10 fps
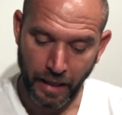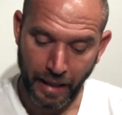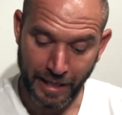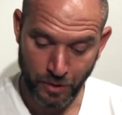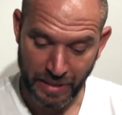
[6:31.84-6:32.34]

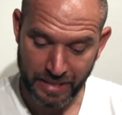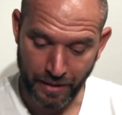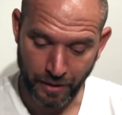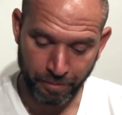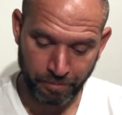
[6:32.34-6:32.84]
as we
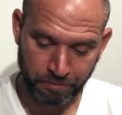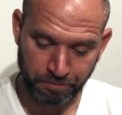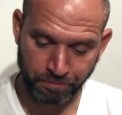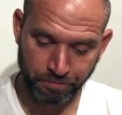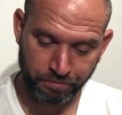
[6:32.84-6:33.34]
set them.
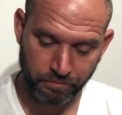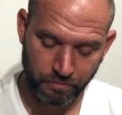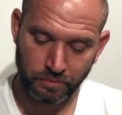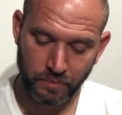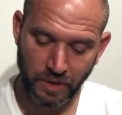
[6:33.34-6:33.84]

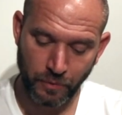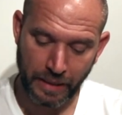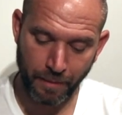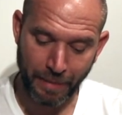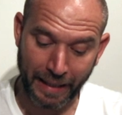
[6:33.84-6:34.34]
If we
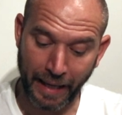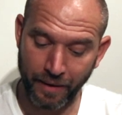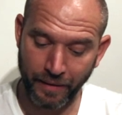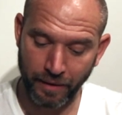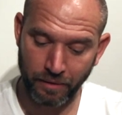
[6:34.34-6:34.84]
come back out
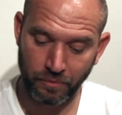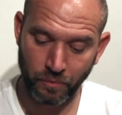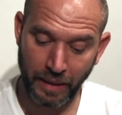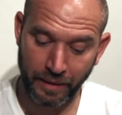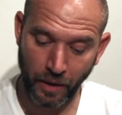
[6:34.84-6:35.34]
of that
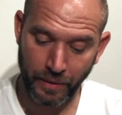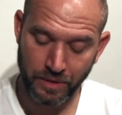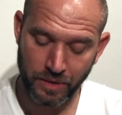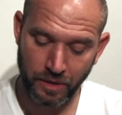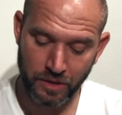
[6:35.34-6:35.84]
and go
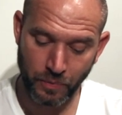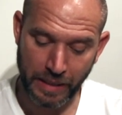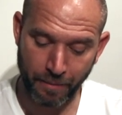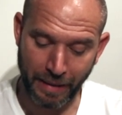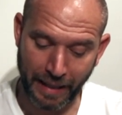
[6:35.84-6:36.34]
into,
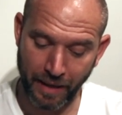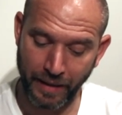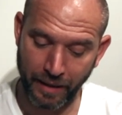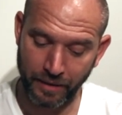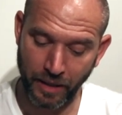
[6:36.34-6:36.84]

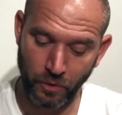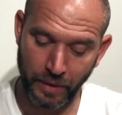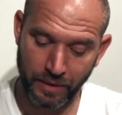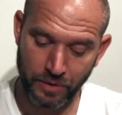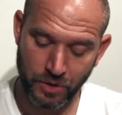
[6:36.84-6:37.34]

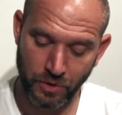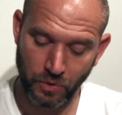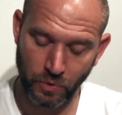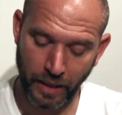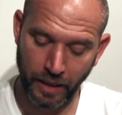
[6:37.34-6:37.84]

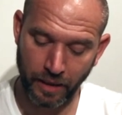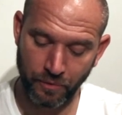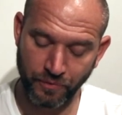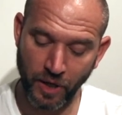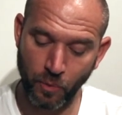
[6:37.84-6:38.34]

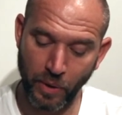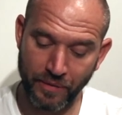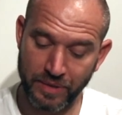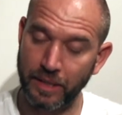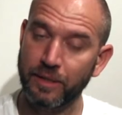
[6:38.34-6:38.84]
firmware,
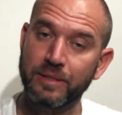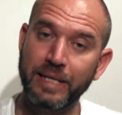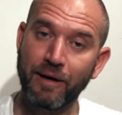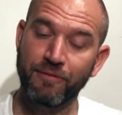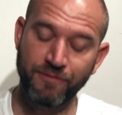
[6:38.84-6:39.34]
it's telling us
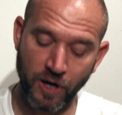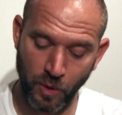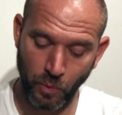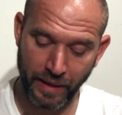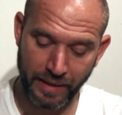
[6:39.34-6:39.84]
that our
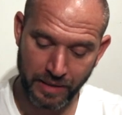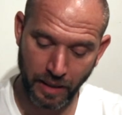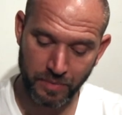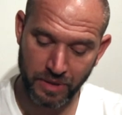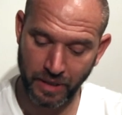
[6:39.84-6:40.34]
firmware is
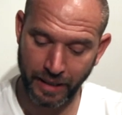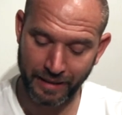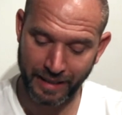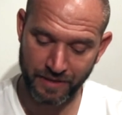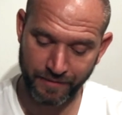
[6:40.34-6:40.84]
up to
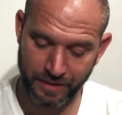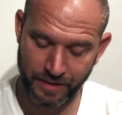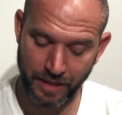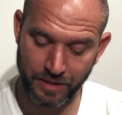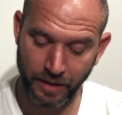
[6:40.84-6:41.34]
date. That's
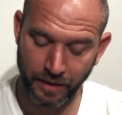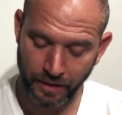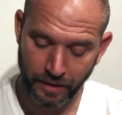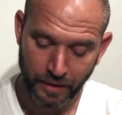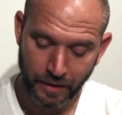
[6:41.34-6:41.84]
fantastic.
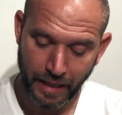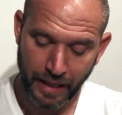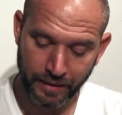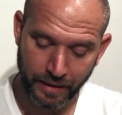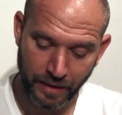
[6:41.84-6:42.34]

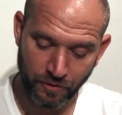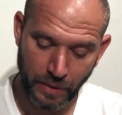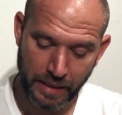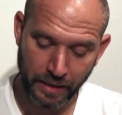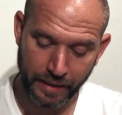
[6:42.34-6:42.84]
And then if
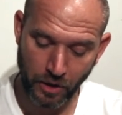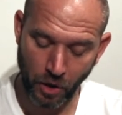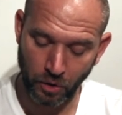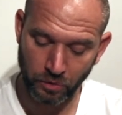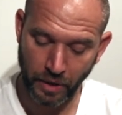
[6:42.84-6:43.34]
we click
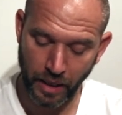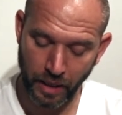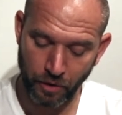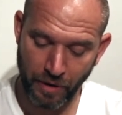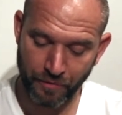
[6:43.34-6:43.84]
on
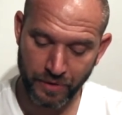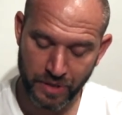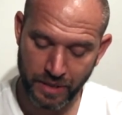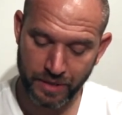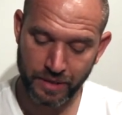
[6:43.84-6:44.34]

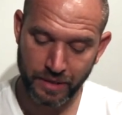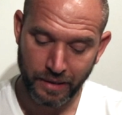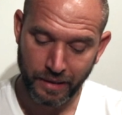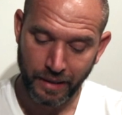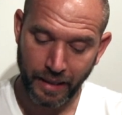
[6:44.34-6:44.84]
references,
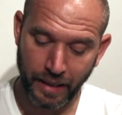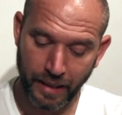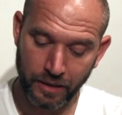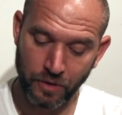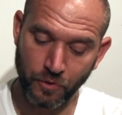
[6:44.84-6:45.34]

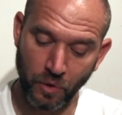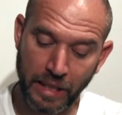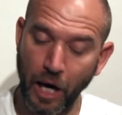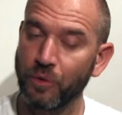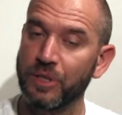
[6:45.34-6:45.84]
you've got
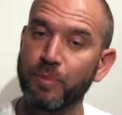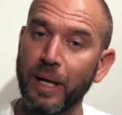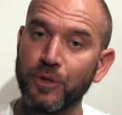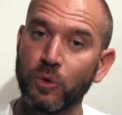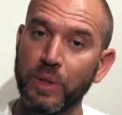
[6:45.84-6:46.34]
the owner's
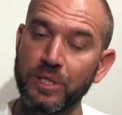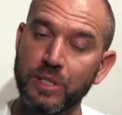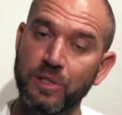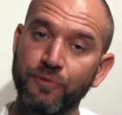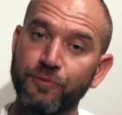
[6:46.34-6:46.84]
manual, which
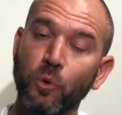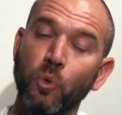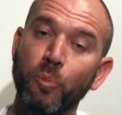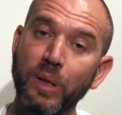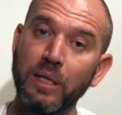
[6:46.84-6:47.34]
is the
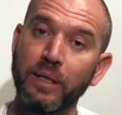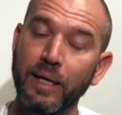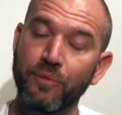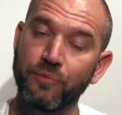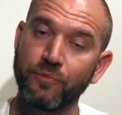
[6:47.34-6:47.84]
full
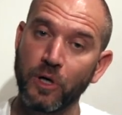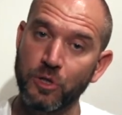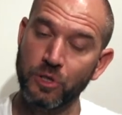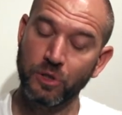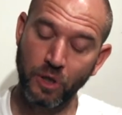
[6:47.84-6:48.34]
PDF
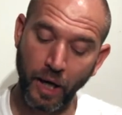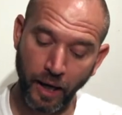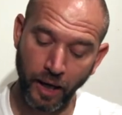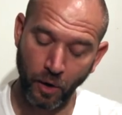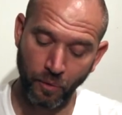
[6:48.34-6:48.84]
version
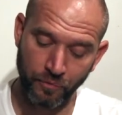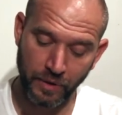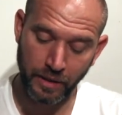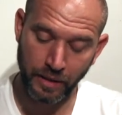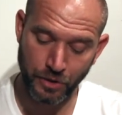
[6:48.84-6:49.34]
of
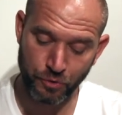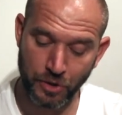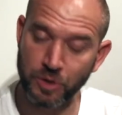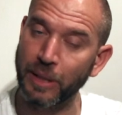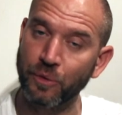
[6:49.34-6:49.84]
the
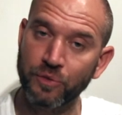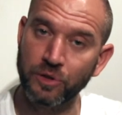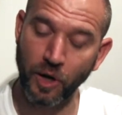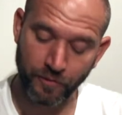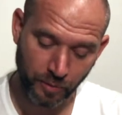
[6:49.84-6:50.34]
instruction manual for the
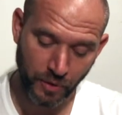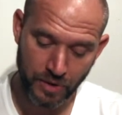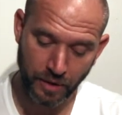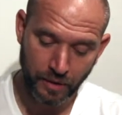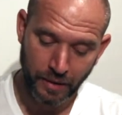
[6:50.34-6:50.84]
dive
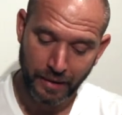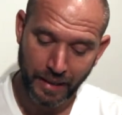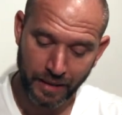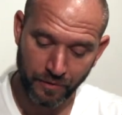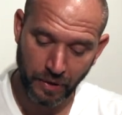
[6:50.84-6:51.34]
computer.
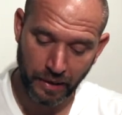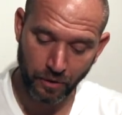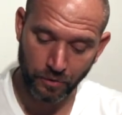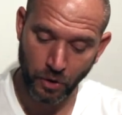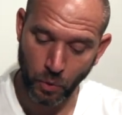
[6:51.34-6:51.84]
And if you
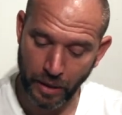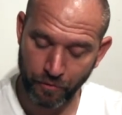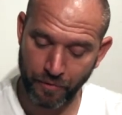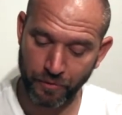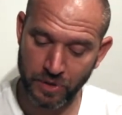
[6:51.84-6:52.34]
click on the quick
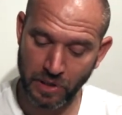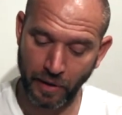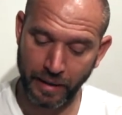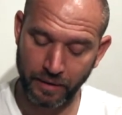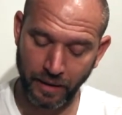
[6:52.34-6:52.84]
reference
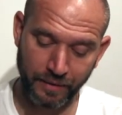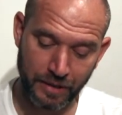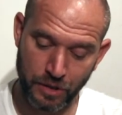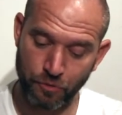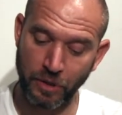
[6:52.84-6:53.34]
guide, I think
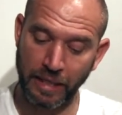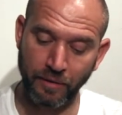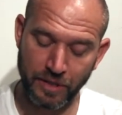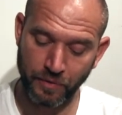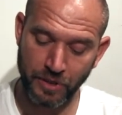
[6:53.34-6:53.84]
this is a really
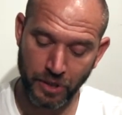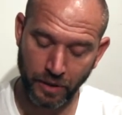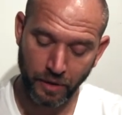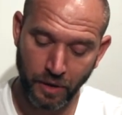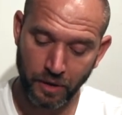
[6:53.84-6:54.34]
nice
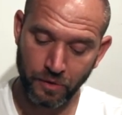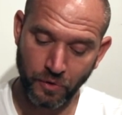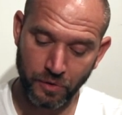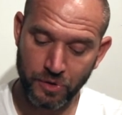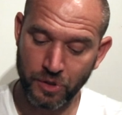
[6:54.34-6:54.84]
feature. You've
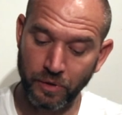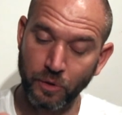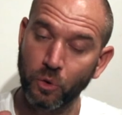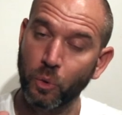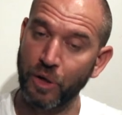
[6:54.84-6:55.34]
got the two
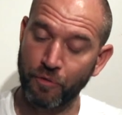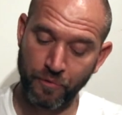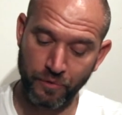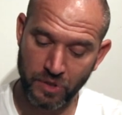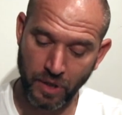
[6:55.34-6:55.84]
little quick
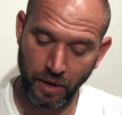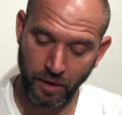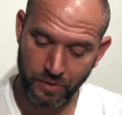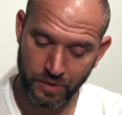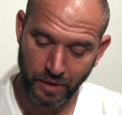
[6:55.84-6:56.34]
reference
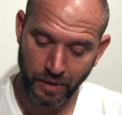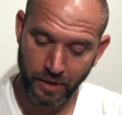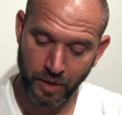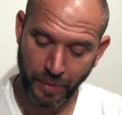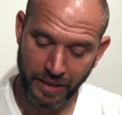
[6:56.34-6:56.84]
cards
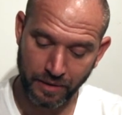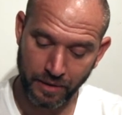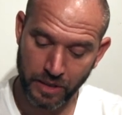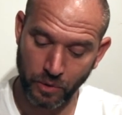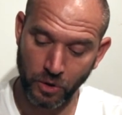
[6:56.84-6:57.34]
that
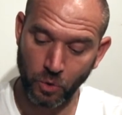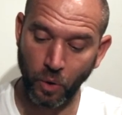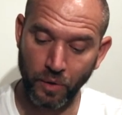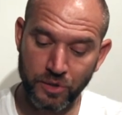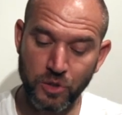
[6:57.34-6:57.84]
basically tell you
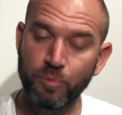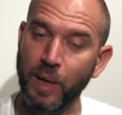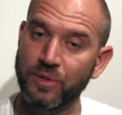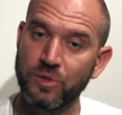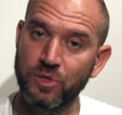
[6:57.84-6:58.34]
what the two
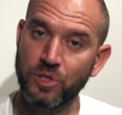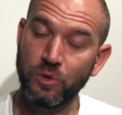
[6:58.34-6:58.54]
buttons